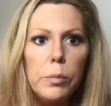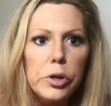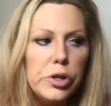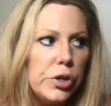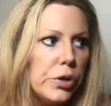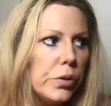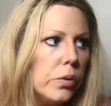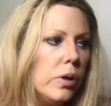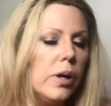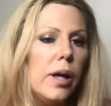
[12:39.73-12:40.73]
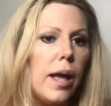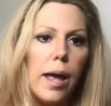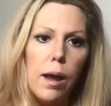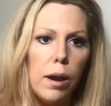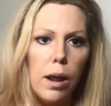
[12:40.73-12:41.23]
or two
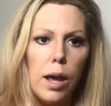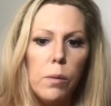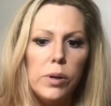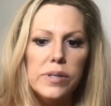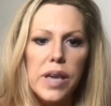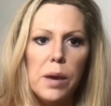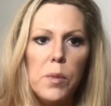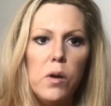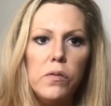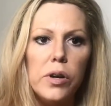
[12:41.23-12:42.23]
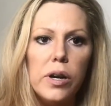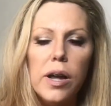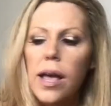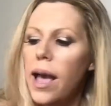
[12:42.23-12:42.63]
and it was game over.